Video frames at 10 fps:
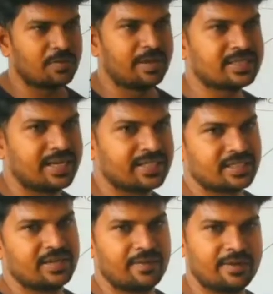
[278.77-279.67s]
y minus sin x
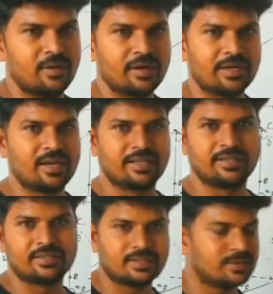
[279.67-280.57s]
sin y. You will get like
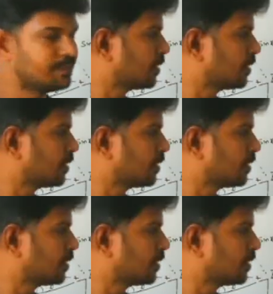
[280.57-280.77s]
this.